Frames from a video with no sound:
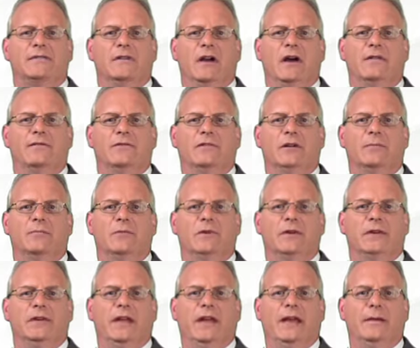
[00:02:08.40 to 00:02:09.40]
cover-up when
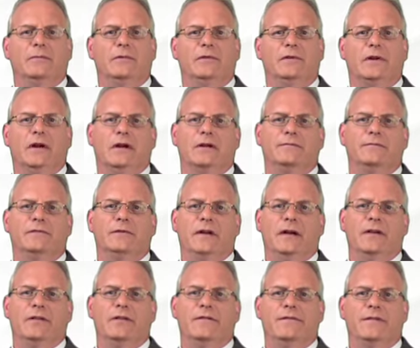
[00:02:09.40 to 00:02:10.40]
it came to the harmful
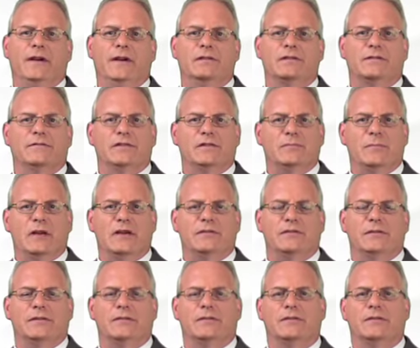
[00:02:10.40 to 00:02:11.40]
health effects of
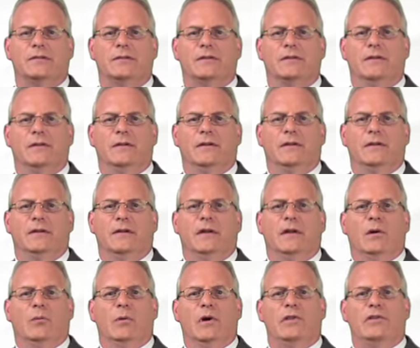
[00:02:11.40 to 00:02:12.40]
asbestos.
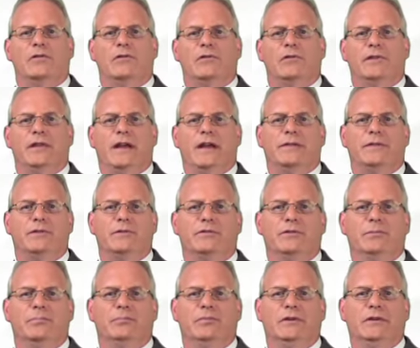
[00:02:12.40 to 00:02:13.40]
Whether or not the
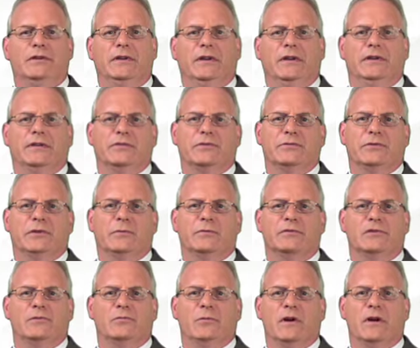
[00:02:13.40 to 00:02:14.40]
shipbuilding industry
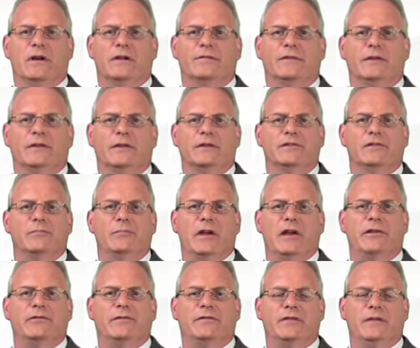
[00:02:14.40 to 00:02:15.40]
was aware of it is a
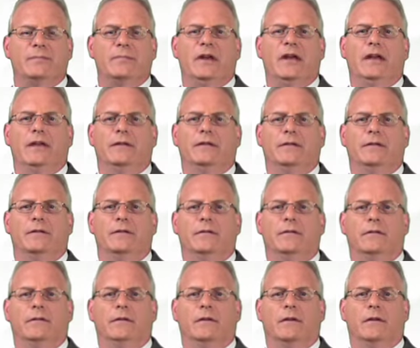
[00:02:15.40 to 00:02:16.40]
matter of debate.
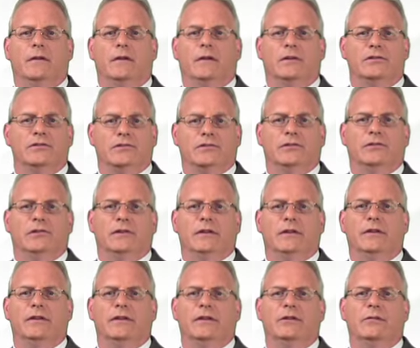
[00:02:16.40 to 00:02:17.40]
Certainly,
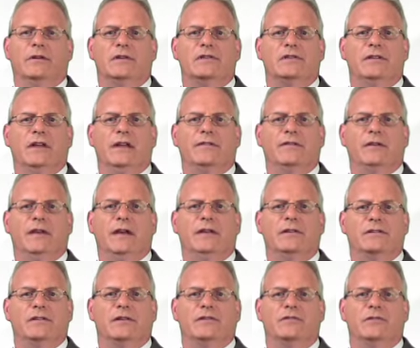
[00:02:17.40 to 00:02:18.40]
the U.S. Navy had
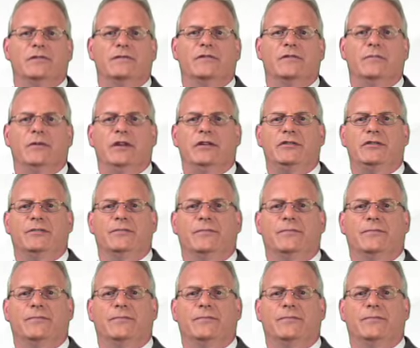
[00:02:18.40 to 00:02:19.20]
such information.